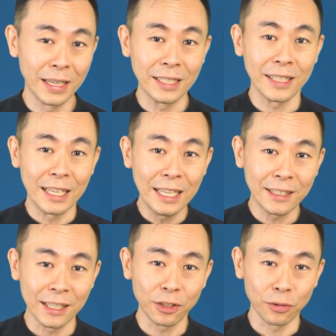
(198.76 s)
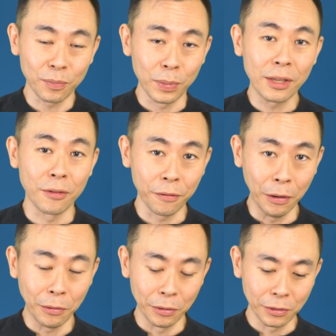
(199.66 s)
It is easy to split your
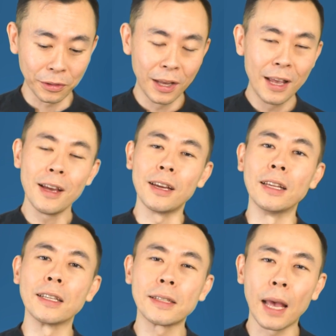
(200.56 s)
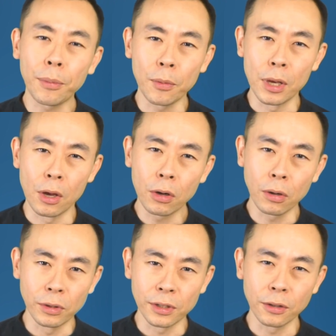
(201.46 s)
focus and accept
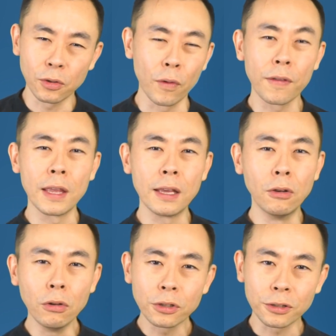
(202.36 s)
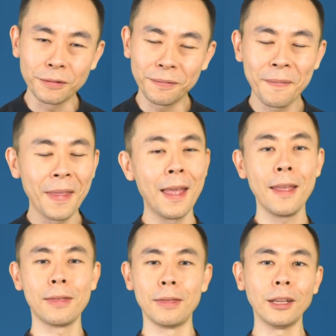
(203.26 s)
mediocre results with the illusion
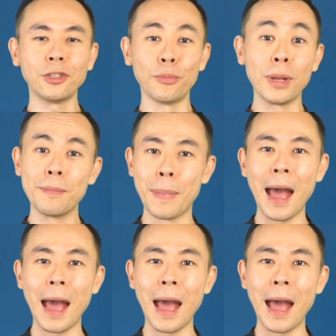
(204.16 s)
that you're being